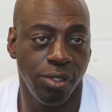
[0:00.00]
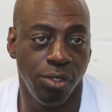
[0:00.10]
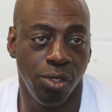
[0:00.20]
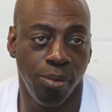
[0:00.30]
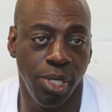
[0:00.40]

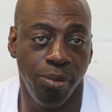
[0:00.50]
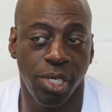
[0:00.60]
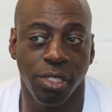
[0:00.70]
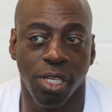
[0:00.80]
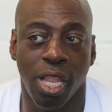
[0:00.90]
You know what I mean?
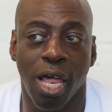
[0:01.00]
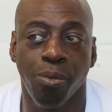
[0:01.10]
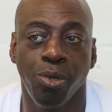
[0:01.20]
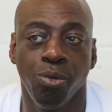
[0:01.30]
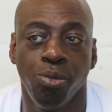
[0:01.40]
Because a lot
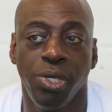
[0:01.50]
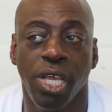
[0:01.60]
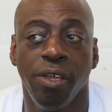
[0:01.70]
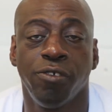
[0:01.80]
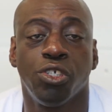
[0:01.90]
of people
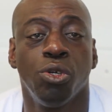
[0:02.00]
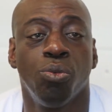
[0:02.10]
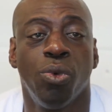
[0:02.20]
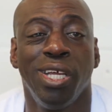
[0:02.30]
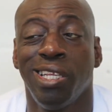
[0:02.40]
behave a
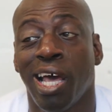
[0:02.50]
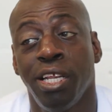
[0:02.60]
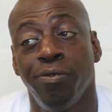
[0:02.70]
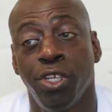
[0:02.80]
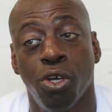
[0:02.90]
certain way not
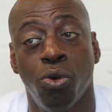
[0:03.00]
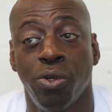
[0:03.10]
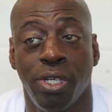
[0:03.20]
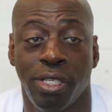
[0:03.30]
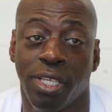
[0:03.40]
even
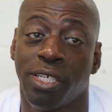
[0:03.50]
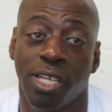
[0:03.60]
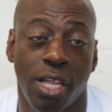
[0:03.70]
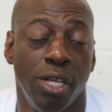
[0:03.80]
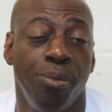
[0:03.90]
knowing that that's
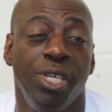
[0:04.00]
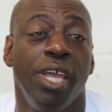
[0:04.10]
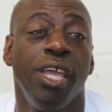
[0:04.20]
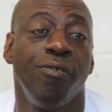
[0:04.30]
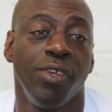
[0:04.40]
how they're
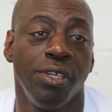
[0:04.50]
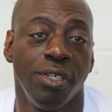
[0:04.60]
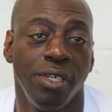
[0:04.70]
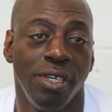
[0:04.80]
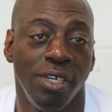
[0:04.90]
behaving
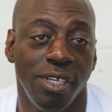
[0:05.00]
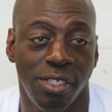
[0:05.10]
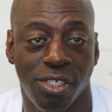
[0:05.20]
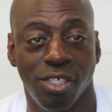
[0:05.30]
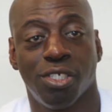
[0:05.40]

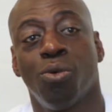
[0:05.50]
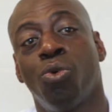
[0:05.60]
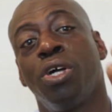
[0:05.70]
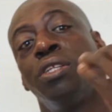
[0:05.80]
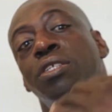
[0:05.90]
until
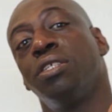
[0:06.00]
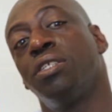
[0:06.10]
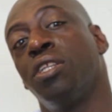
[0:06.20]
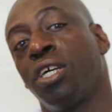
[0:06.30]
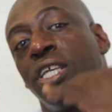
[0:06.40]
someone
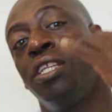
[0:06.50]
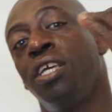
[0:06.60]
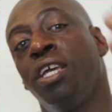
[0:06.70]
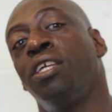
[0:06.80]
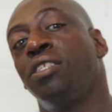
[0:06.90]
looking
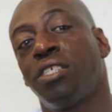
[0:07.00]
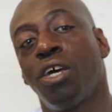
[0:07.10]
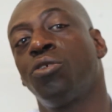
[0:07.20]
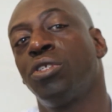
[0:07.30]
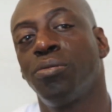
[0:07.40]
in
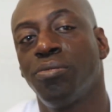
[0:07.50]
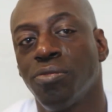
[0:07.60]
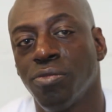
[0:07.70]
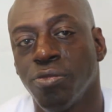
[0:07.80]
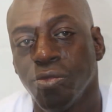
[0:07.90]
tells them.
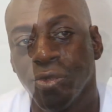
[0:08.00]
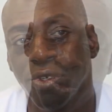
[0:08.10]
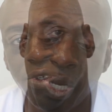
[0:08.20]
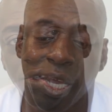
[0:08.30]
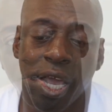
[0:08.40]

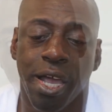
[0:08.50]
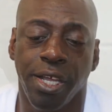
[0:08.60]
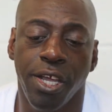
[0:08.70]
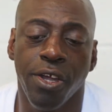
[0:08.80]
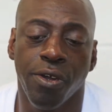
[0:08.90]
I got
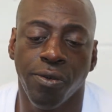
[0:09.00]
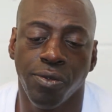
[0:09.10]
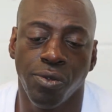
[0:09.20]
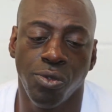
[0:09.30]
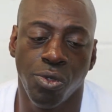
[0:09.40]
here,
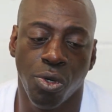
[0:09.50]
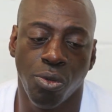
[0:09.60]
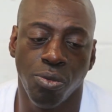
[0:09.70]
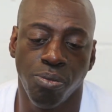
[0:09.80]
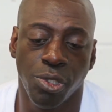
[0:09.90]
you know,
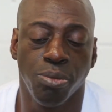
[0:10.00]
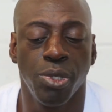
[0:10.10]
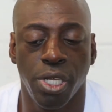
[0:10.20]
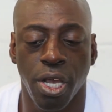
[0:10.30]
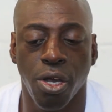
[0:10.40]
Miss
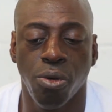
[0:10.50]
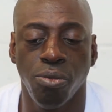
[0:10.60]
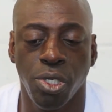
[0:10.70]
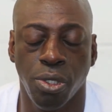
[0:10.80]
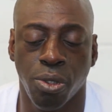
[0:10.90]
Miguel
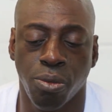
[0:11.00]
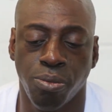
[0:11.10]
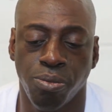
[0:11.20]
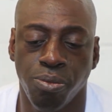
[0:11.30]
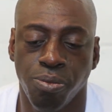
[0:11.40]

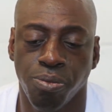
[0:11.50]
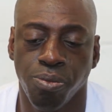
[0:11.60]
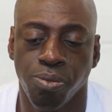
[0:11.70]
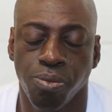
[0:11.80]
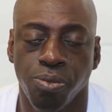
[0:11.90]

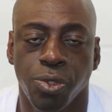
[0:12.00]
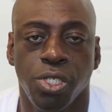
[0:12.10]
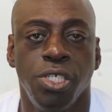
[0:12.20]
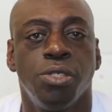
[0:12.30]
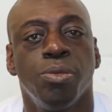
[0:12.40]
and
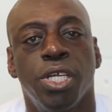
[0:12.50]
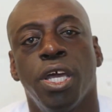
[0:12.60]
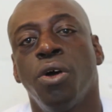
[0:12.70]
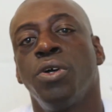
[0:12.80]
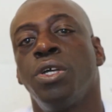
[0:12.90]
Denise
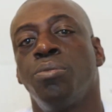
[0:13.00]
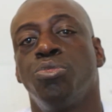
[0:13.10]
Miguel and